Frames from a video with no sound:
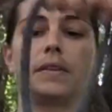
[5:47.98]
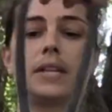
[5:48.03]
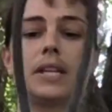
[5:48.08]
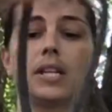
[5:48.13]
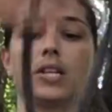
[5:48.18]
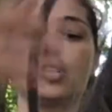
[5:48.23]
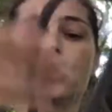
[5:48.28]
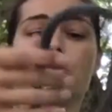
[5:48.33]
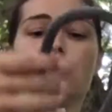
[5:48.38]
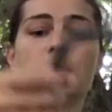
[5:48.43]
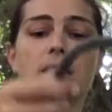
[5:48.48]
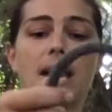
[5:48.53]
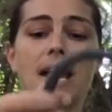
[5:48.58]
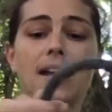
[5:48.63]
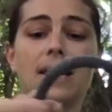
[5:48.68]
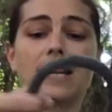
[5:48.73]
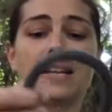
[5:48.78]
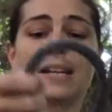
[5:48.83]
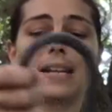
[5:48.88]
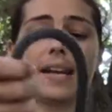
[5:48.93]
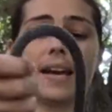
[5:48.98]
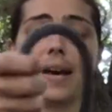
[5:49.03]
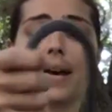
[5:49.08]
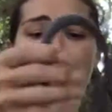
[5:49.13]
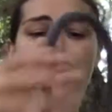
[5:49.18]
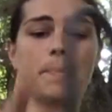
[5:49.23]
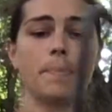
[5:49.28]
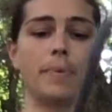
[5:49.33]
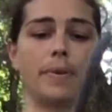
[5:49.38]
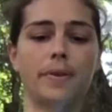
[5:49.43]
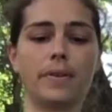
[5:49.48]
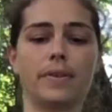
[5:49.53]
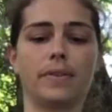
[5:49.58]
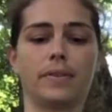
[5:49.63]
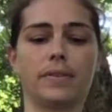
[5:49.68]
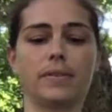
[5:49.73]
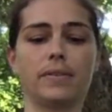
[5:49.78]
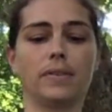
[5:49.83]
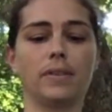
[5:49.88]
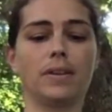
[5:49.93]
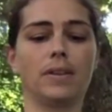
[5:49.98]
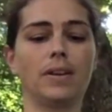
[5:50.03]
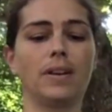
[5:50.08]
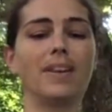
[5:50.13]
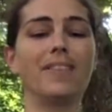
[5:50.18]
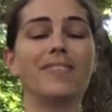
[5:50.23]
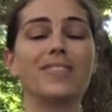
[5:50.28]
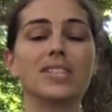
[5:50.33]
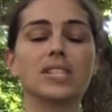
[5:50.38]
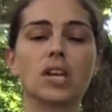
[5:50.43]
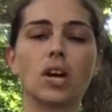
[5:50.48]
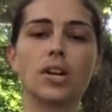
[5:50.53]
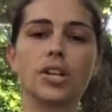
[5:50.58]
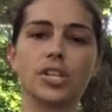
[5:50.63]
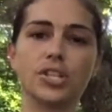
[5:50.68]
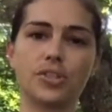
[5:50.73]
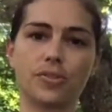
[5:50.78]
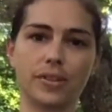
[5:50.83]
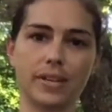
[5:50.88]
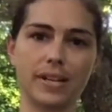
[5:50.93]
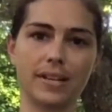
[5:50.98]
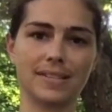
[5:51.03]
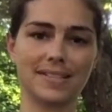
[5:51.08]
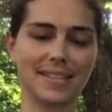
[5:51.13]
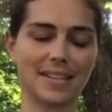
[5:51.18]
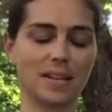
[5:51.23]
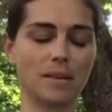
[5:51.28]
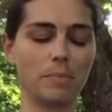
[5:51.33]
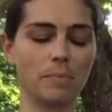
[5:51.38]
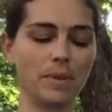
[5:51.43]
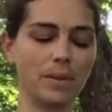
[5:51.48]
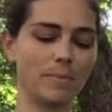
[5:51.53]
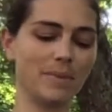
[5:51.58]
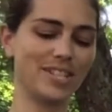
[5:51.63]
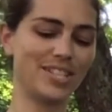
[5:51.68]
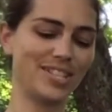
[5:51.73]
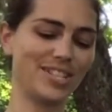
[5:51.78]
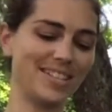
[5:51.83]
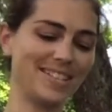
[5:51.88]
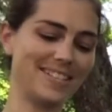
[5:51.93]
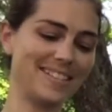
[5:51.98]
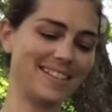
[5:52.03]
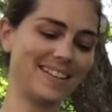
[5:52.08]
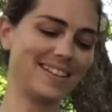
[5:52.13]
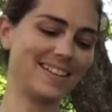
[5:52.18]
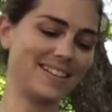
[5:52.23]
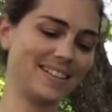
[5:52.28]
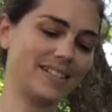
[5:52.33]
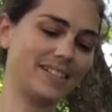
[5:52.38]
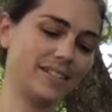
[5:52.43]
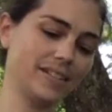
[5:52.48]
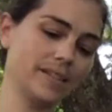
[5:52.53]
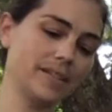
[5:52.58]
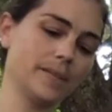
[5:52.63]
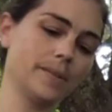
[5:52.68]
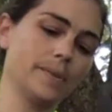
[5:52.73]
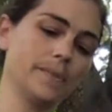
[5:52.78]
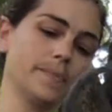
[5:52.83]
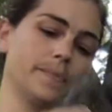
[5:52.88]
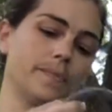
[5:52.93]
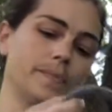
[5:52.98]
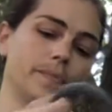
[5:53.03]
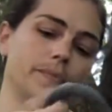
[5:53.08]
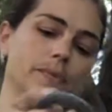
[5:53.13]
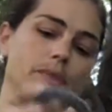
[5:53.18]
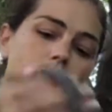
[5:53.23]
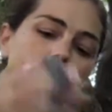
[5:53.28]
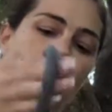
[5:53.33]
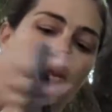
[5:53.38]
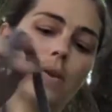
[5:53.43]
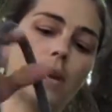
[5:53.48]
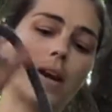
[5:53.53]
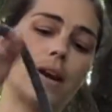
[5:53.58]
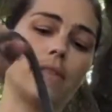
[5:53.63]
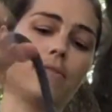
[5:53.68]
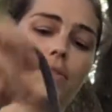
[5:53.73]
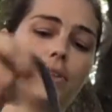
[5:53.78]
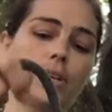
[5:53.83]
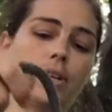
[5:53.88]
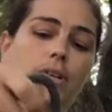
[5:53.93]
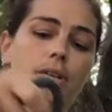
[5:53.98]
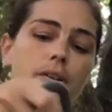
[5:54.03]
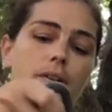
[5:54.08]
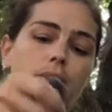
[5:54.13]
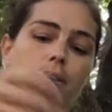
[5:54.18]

As you tighten it up, if it's on a tree, it's going to be much easier. You have your